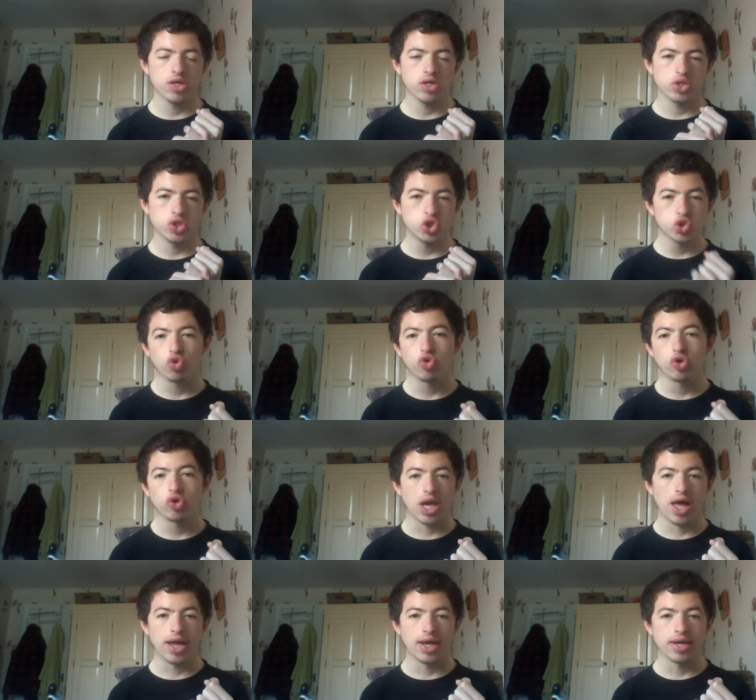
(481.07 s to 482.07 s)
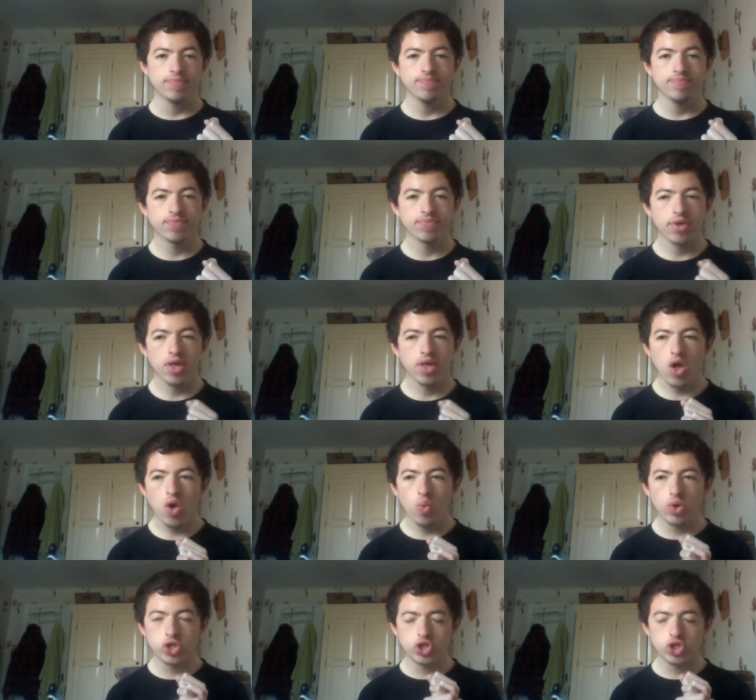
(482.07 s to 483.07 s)
storyline,
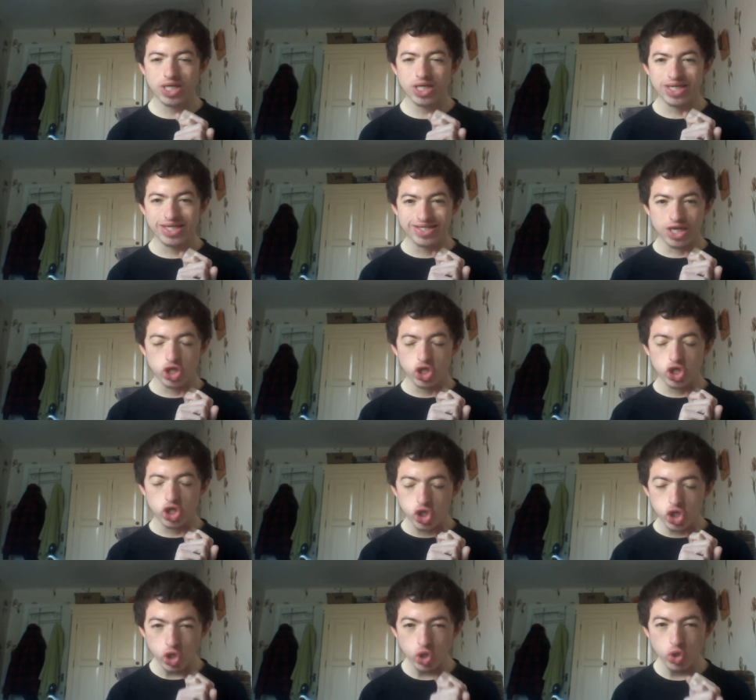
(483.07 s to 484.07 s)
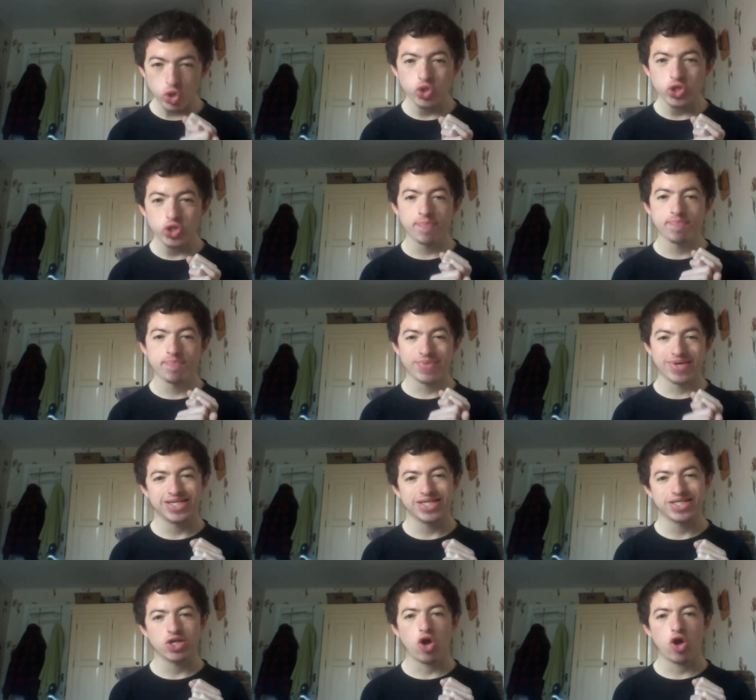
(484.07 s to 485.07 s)
which is a huge
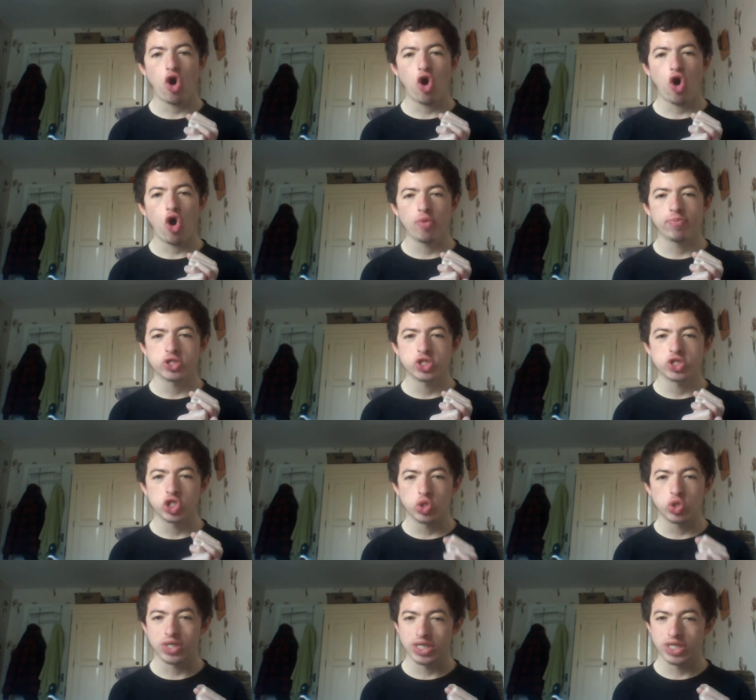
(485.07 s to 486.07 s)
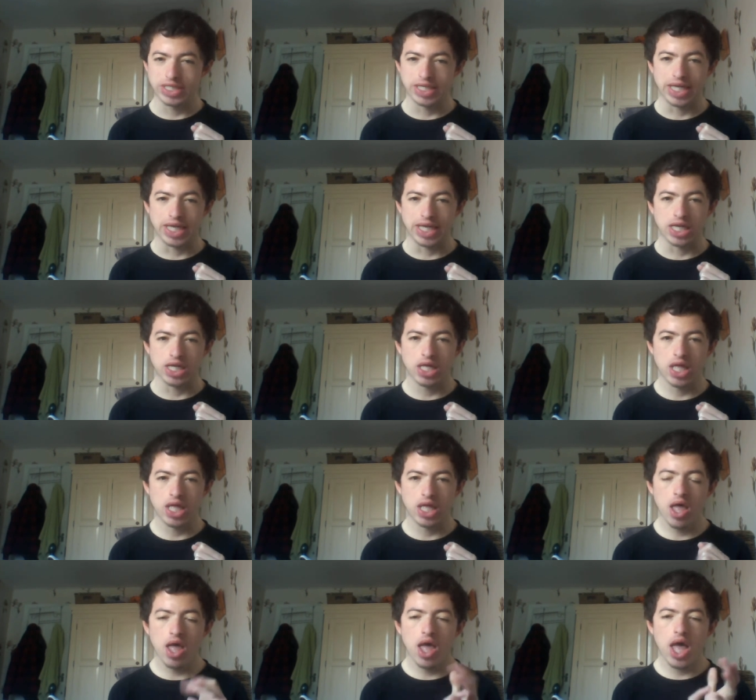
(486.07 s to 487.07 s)
missed opportunity
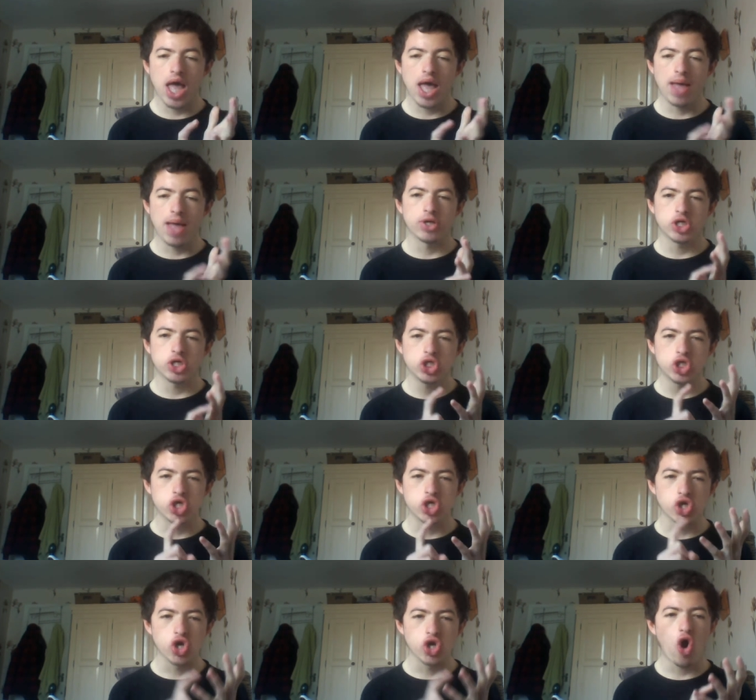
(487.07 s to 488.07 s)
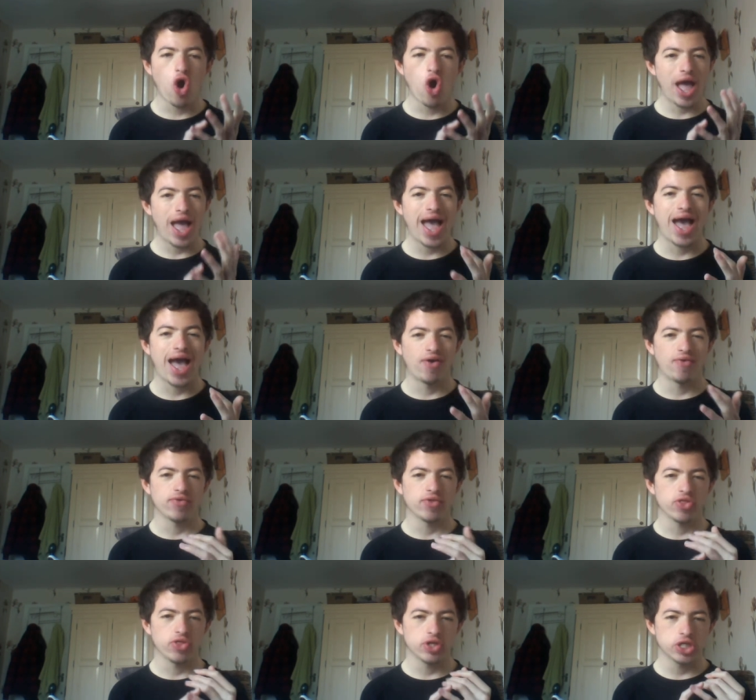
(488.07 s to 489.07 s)
um, to not have
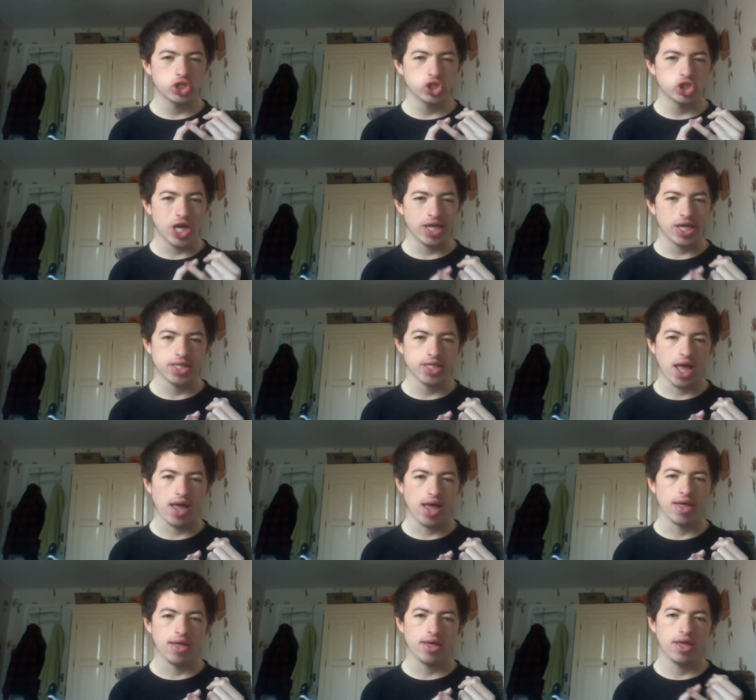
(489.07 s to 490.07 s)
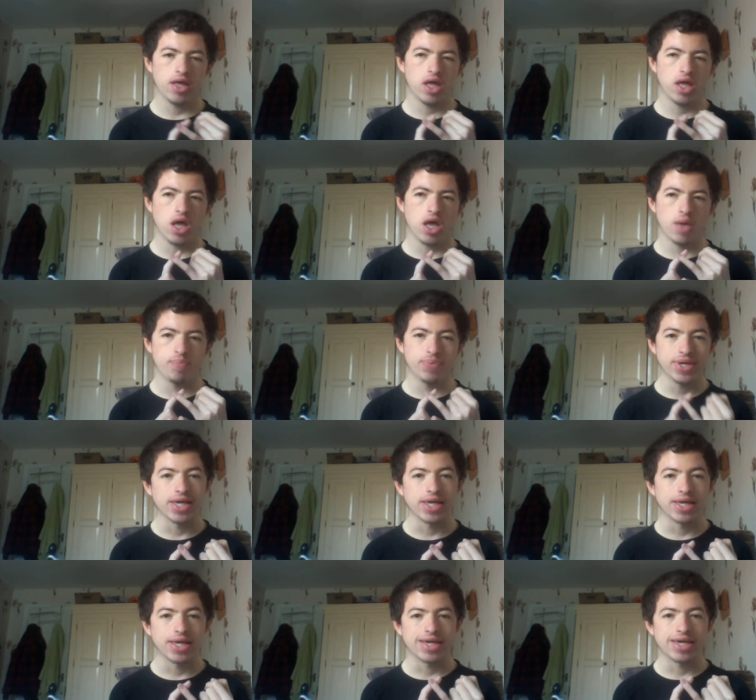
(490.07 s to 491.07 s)
Cheshire
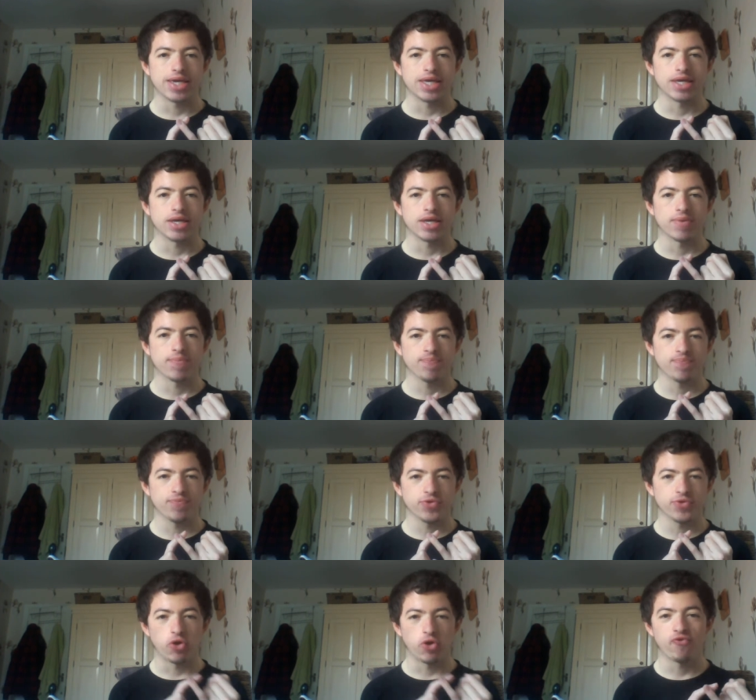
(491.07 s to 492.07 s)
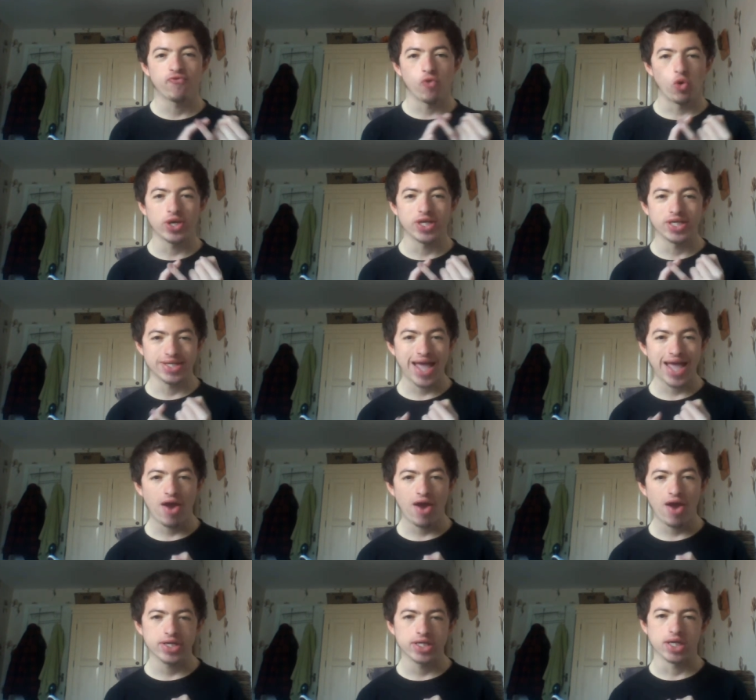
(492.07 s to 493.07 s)
appear in you know for his
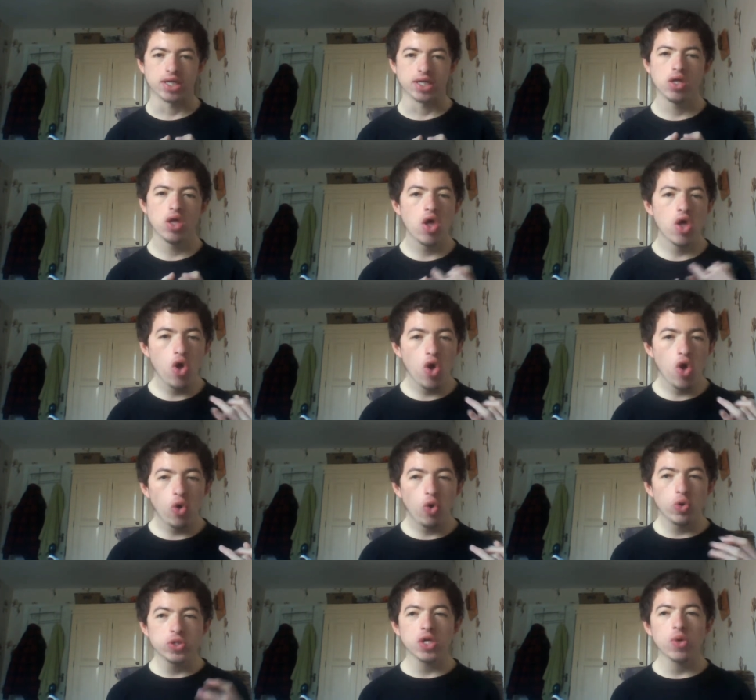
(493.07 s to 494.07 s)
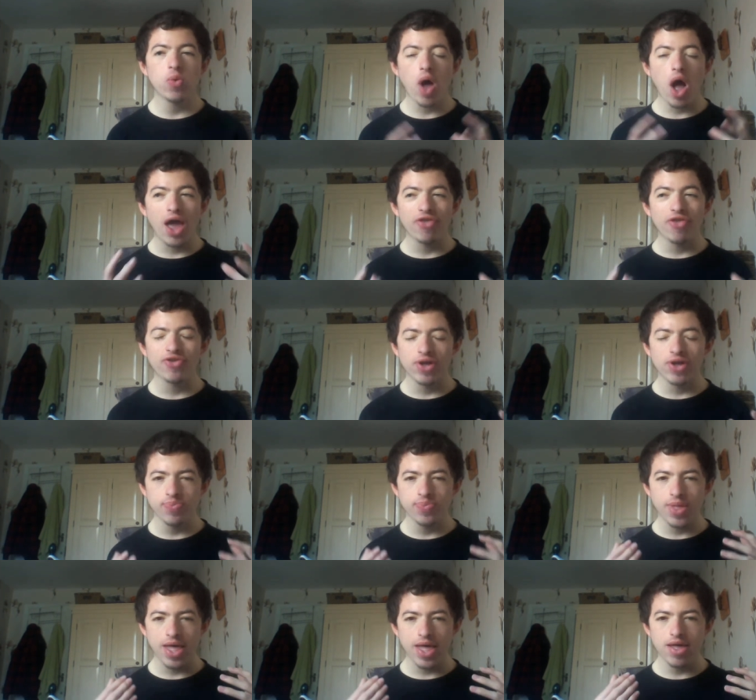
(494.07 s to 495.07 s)
character. Also, I think
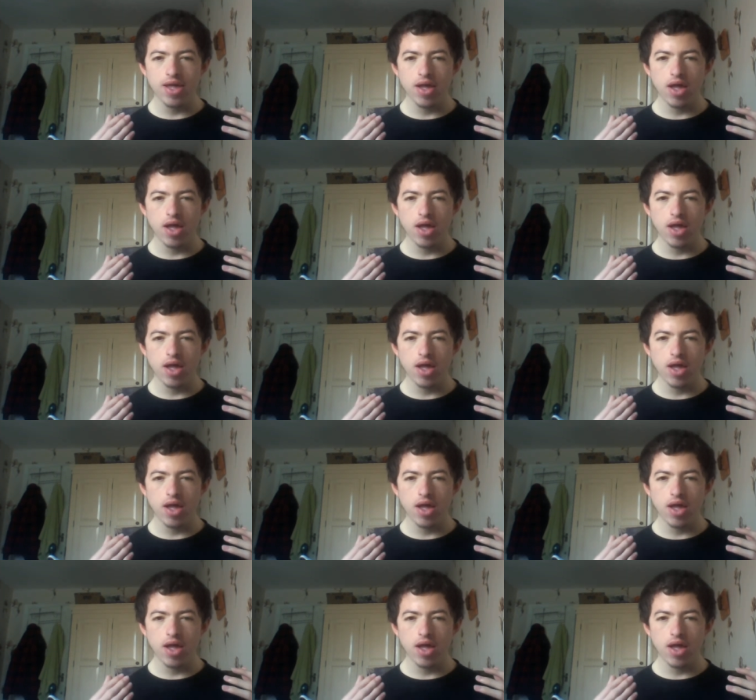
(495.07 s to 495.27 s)
that